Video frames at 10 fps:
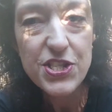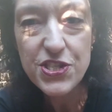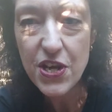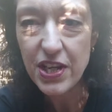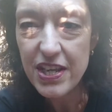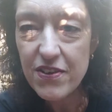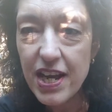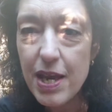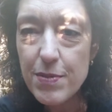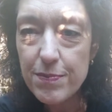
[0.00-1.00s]
So here
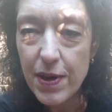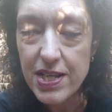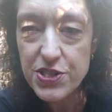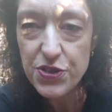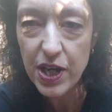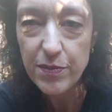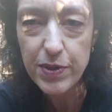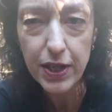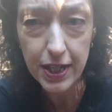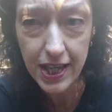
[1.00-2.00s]
I am at my stream.
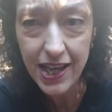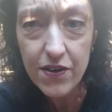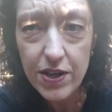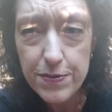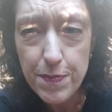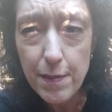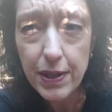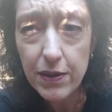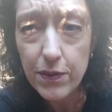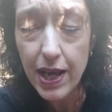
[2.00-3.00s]
You can hear it
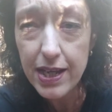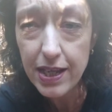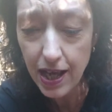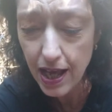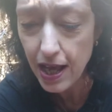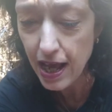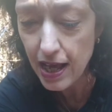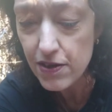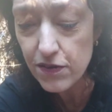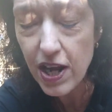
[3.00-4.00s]
bubbling away
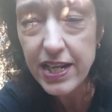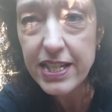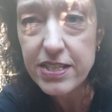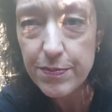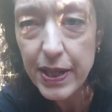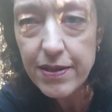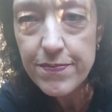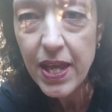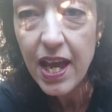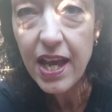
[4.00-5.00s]
uh, right next to me.
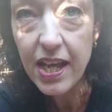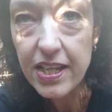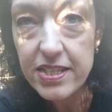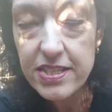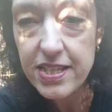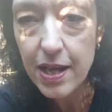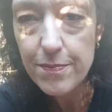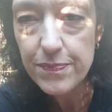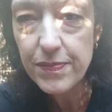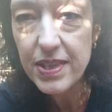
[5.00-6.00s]
It is
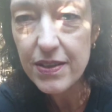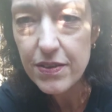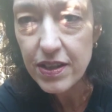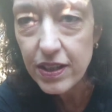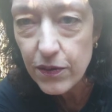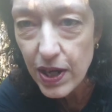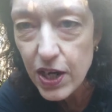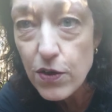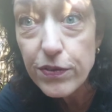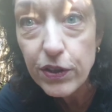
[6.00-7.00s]
um,
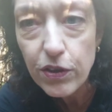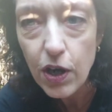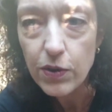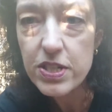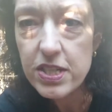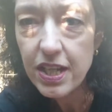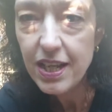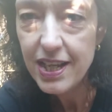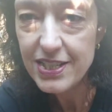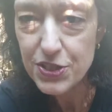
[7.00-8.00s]
quite overgrown.
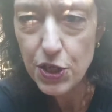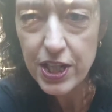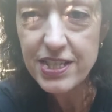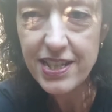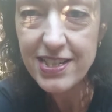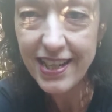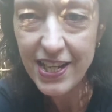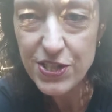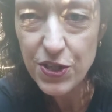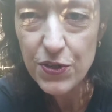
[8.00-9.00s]
It's not easy to
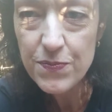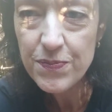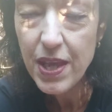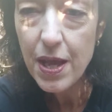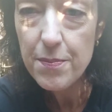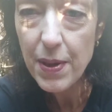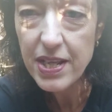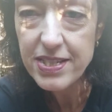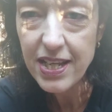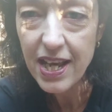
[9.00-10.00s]
get to,
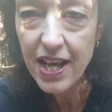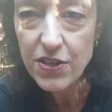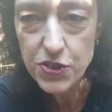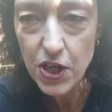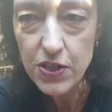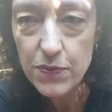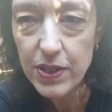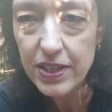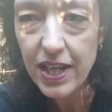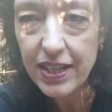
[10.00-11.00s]
but uh, I'll show you
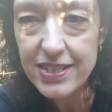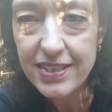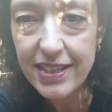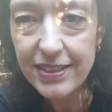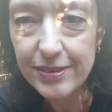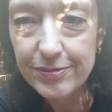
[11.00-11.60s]
what I can see.